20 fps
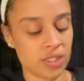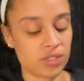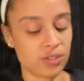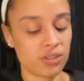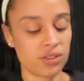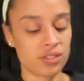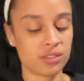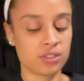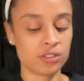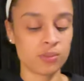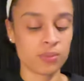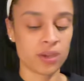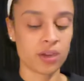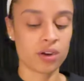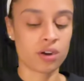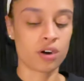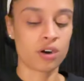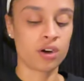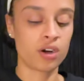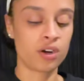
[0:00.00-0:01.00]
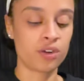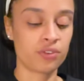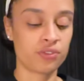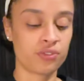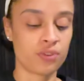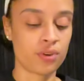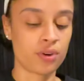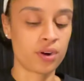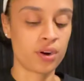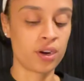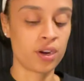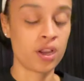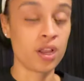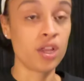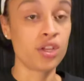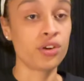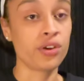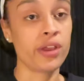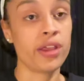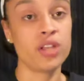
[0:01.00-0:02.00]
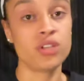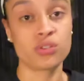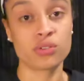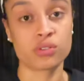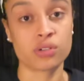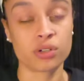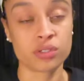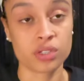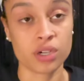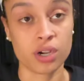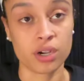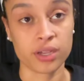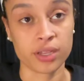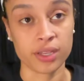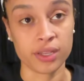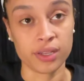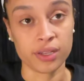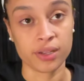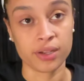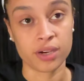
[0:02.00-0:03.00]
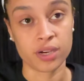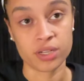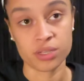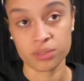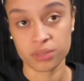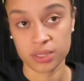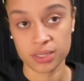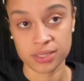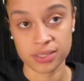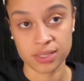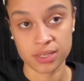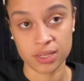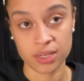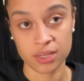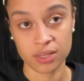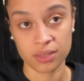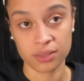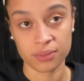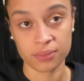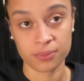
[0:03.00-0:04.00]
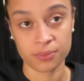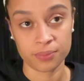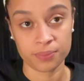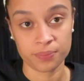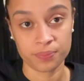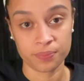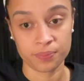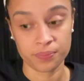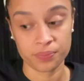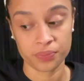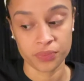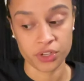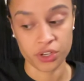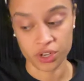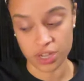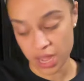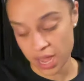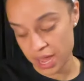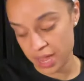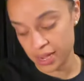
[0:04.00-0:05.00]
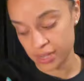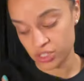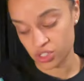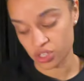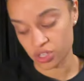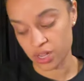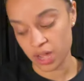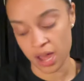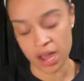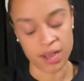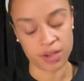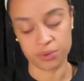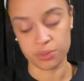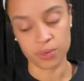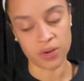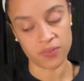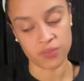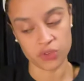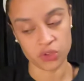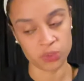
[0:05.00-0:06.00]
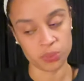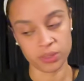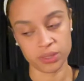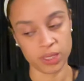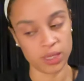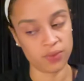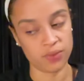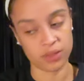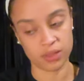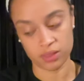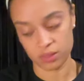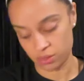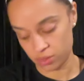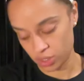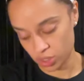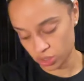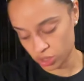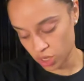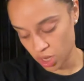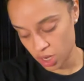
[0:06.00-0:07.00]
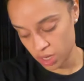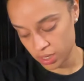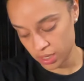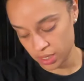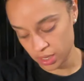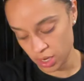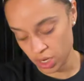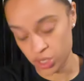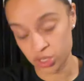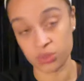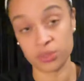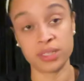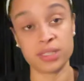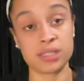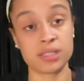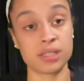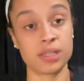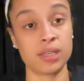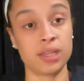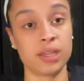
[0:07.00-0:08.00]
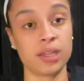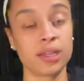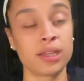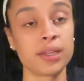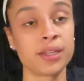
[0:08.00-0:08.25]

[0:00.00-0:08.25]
So this is my card for your angels are talking. Are you listening? Your guides, your God, whoever you believe in, they're talking. Are you listening?